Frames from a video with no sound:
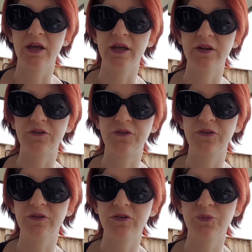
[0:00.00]
it's
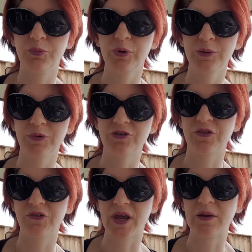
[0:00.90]
pretty much the
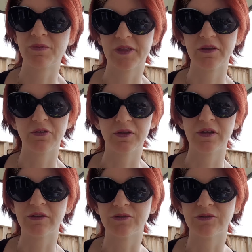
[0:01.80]
same thing that,